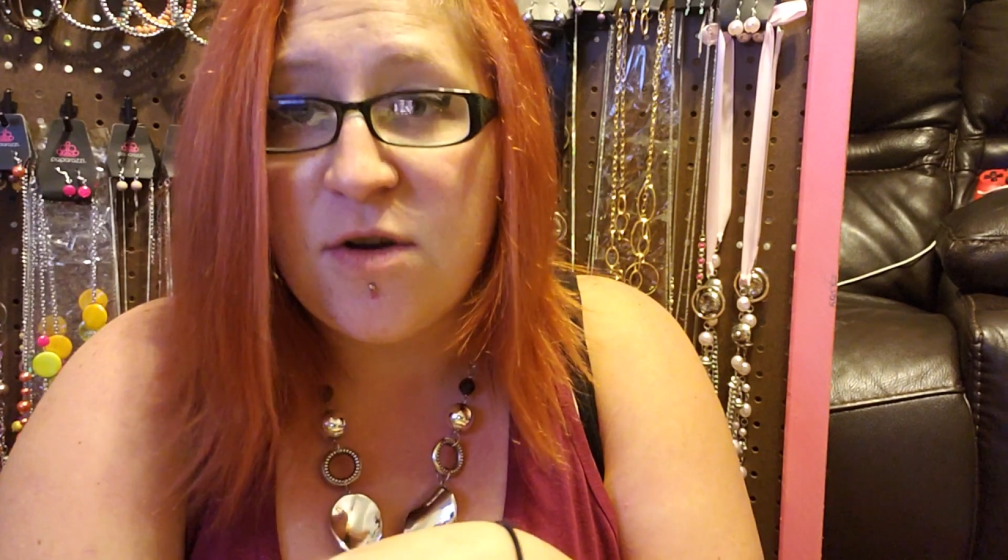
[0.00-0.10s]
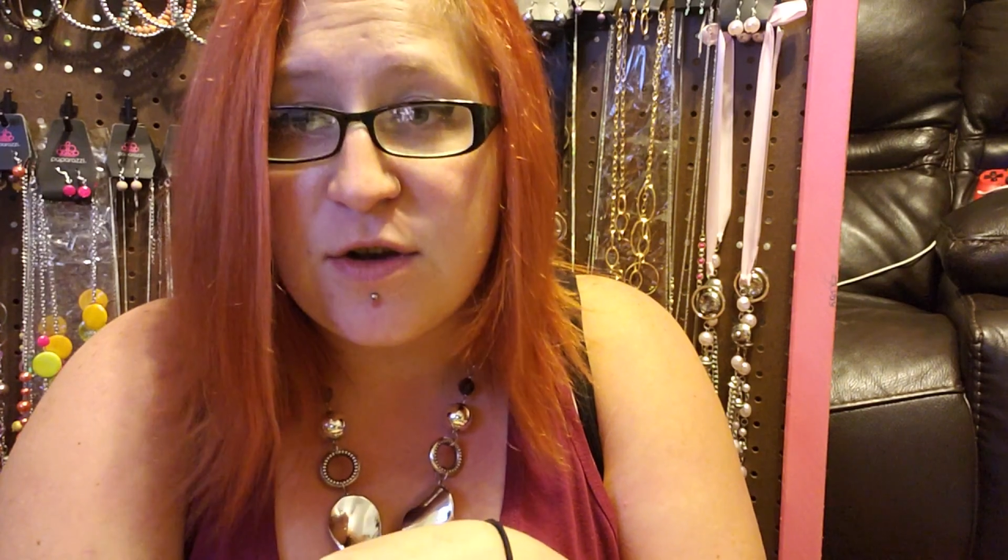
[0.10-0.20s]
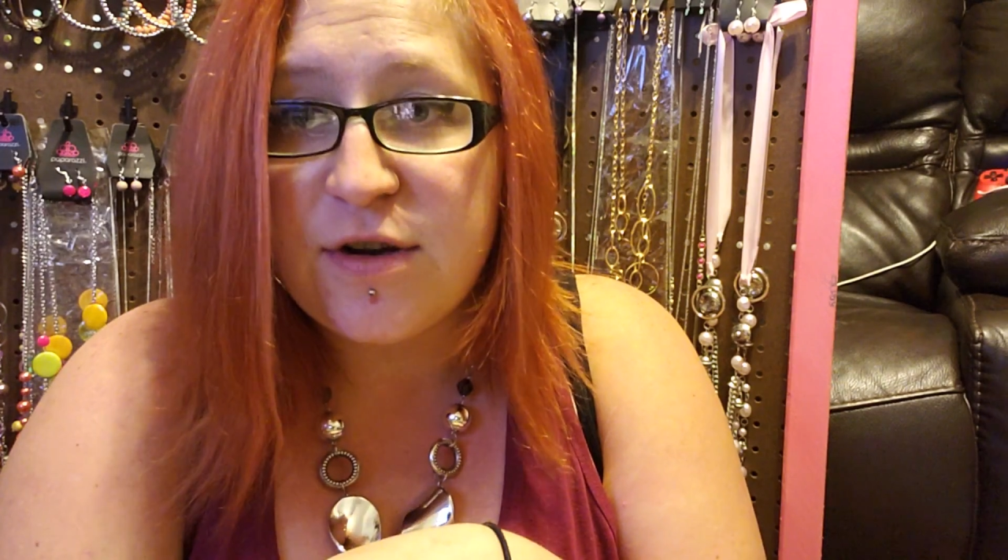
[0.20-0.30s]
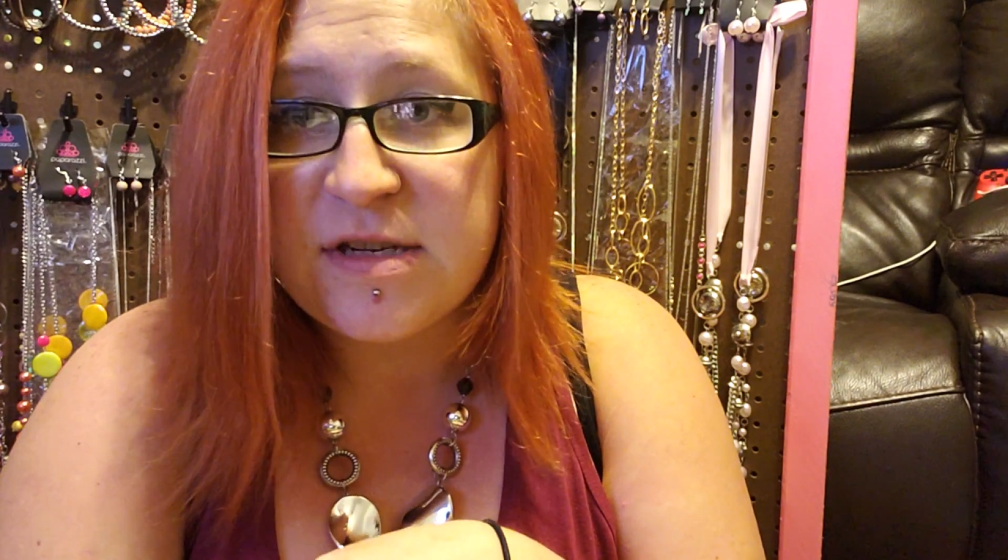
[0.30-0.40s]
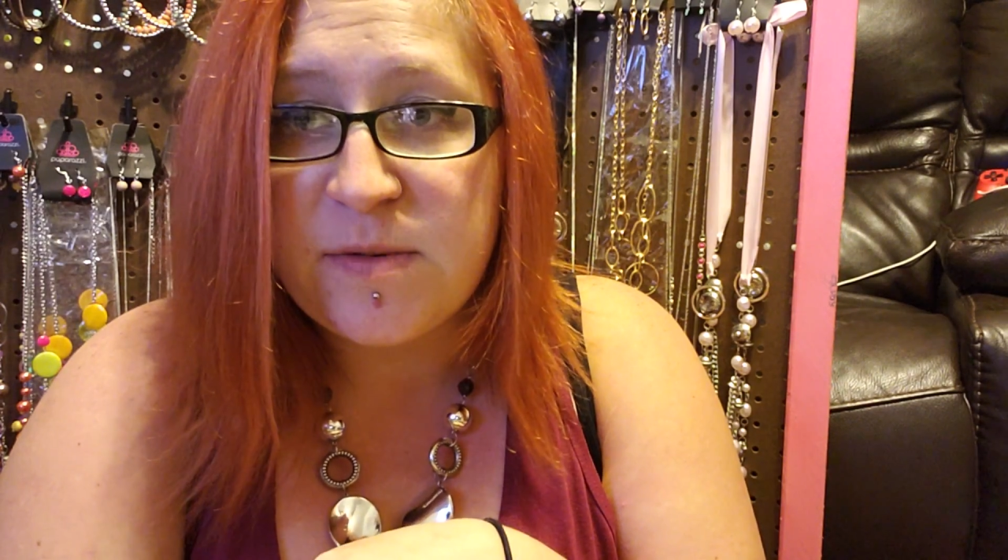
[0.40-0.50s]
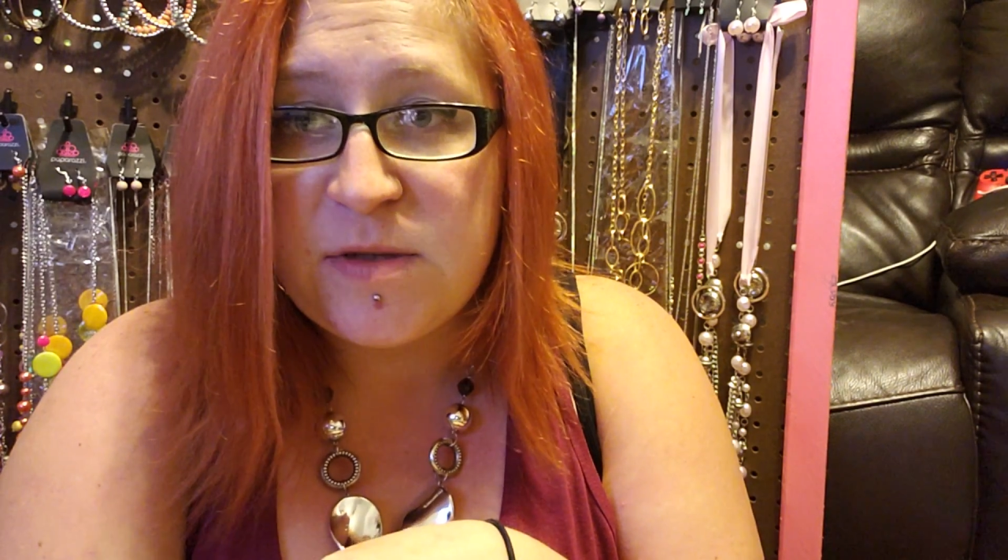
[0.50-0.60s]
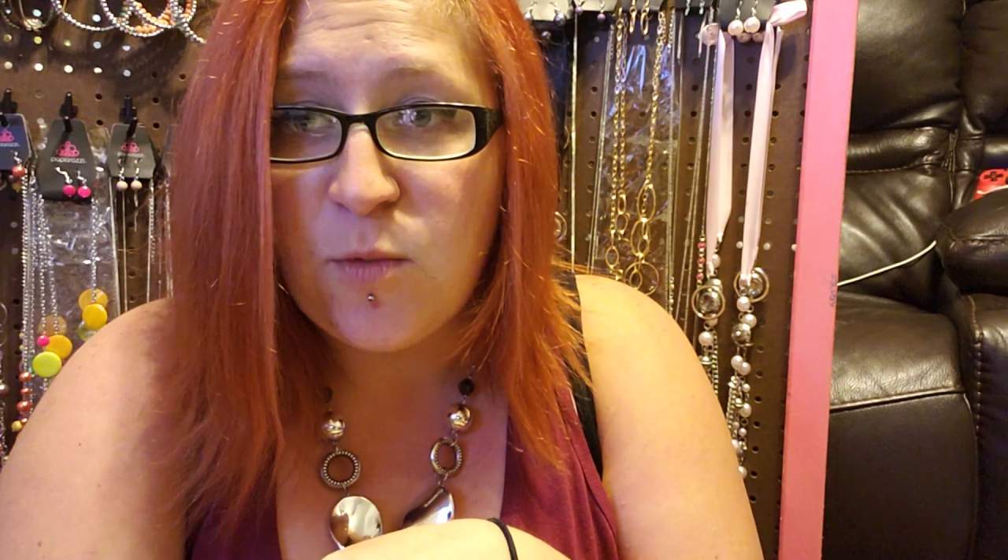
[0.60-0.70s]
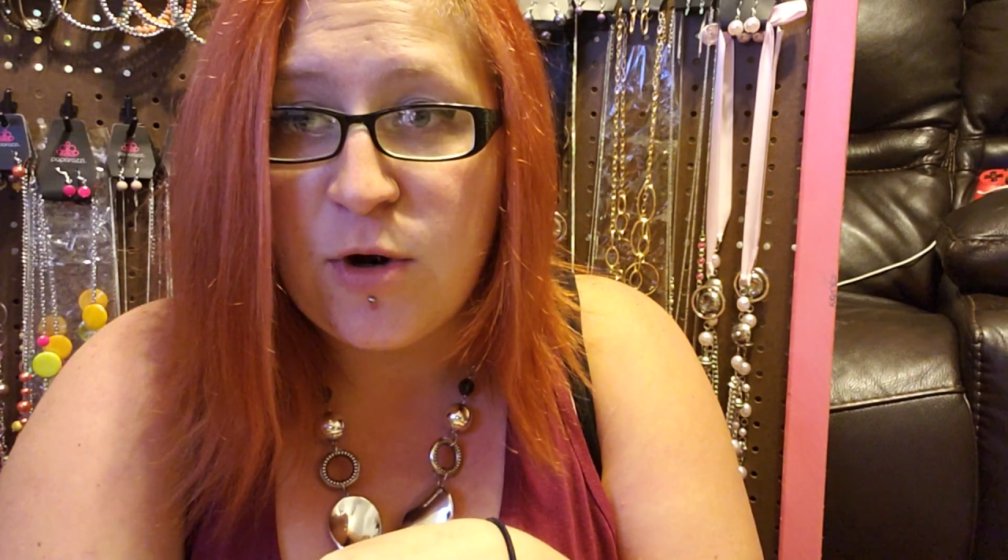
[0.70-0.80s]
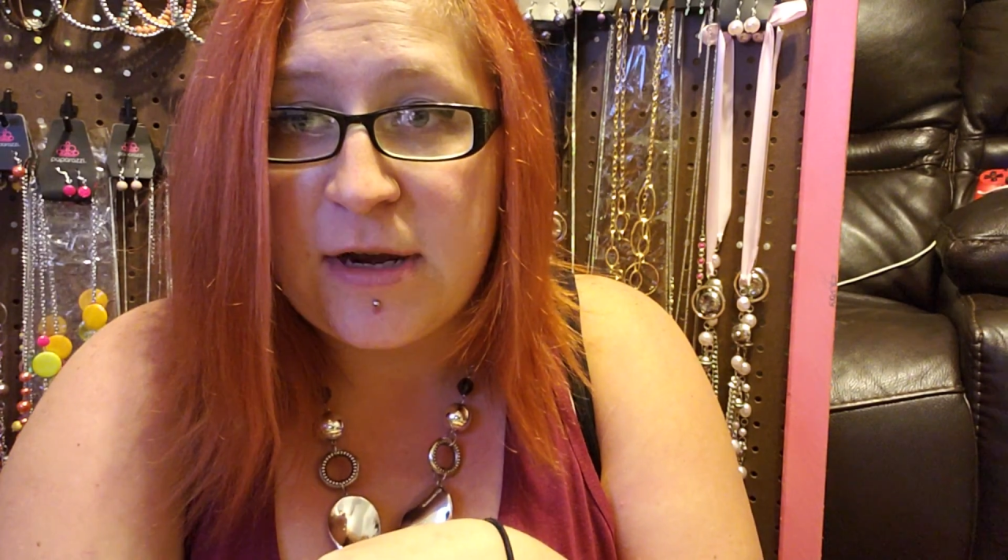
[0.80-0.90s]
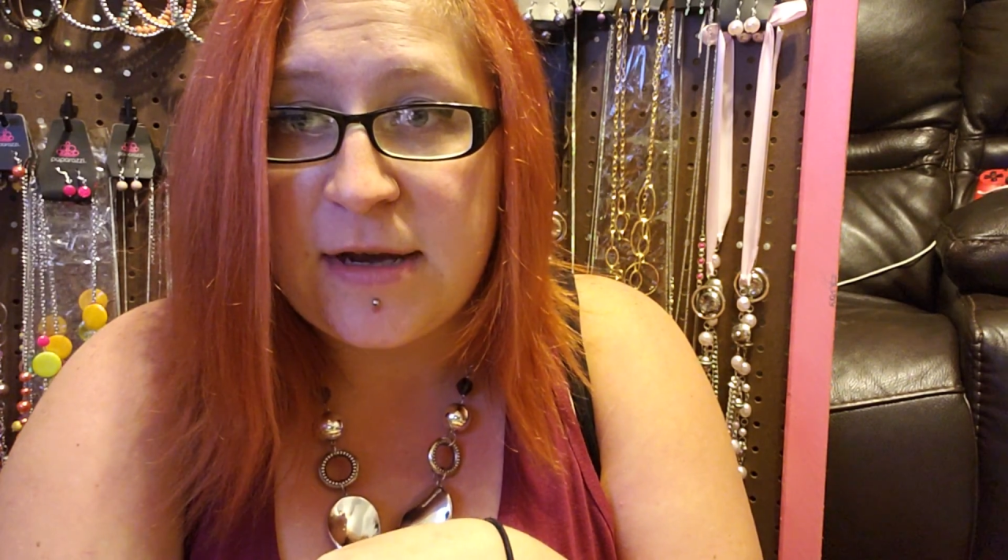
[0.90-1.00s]
on Christmas
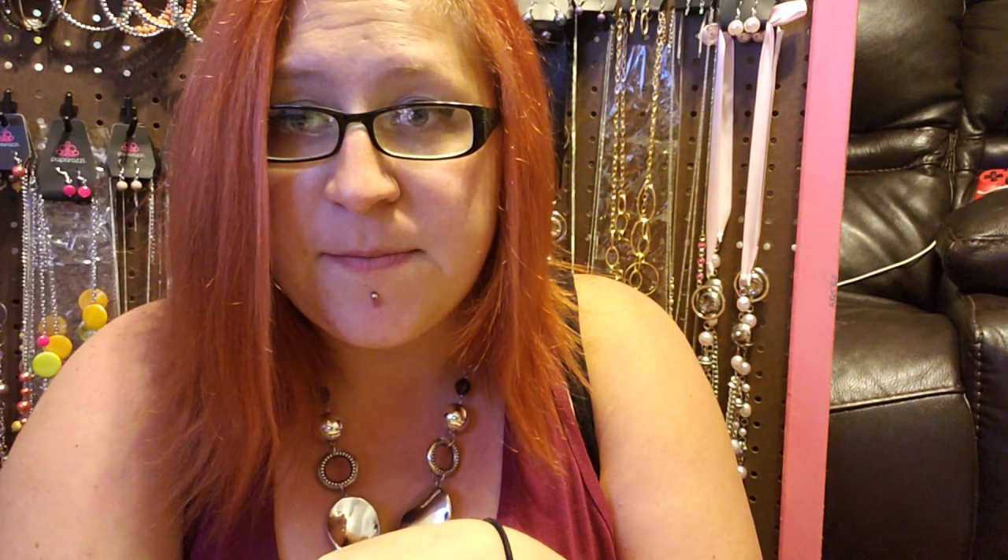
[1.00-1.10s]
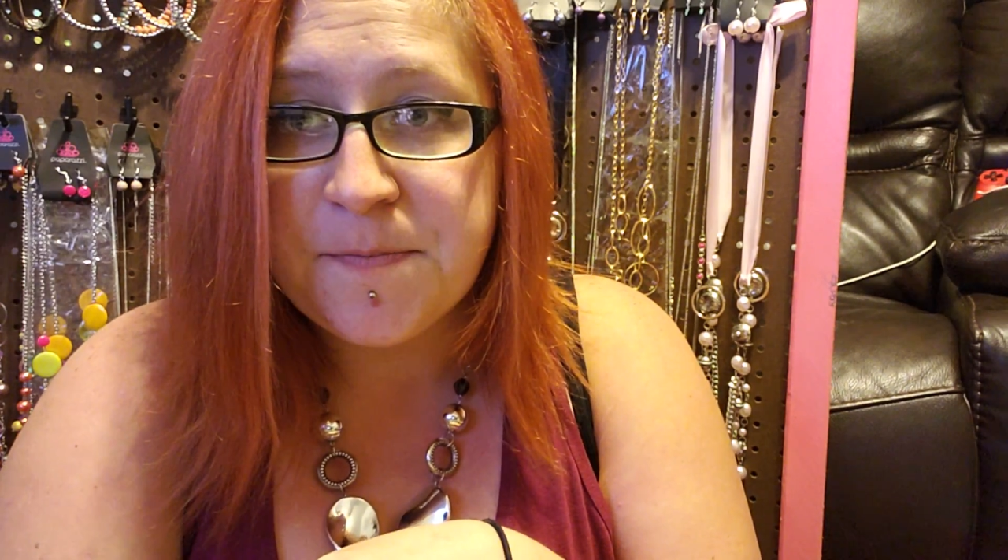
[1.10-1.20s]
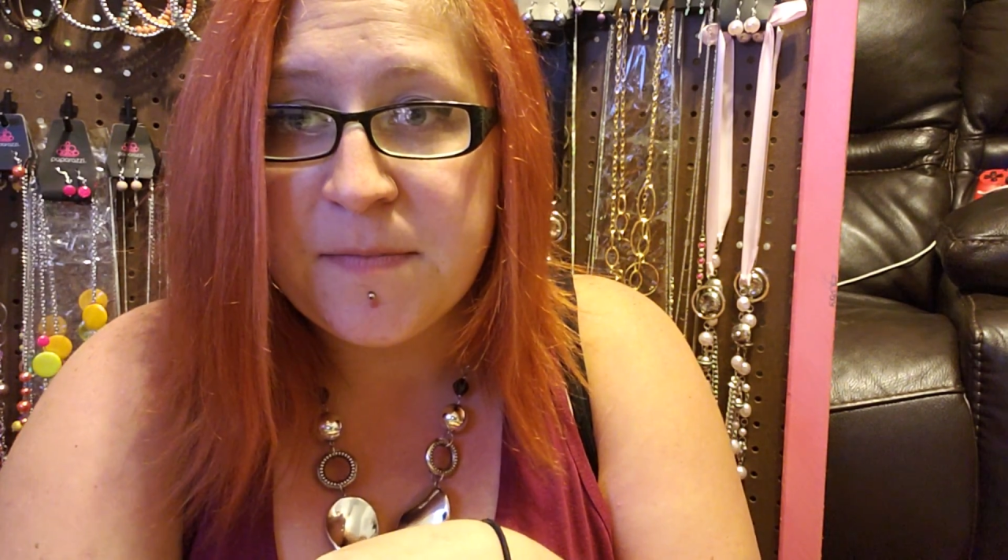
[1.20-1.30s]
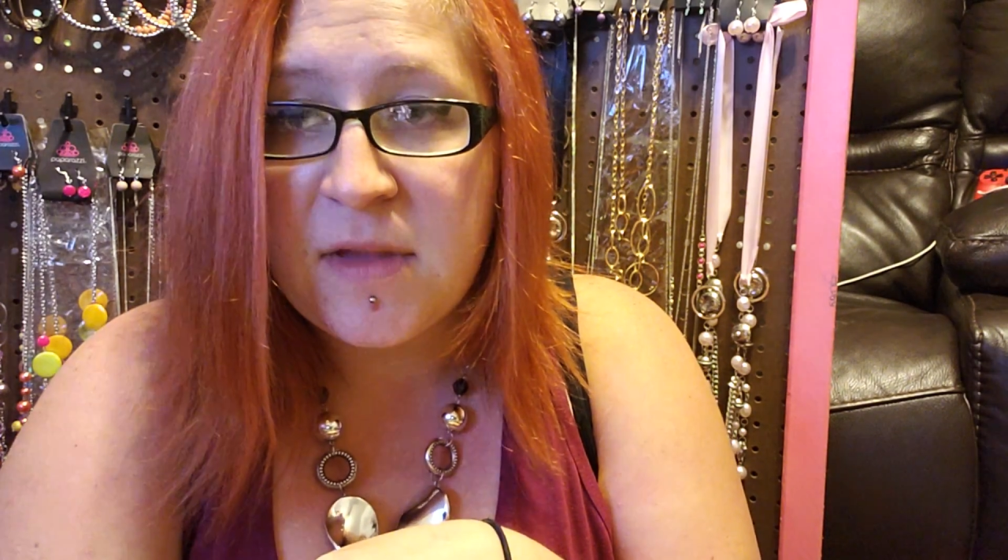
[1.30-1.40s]
morning.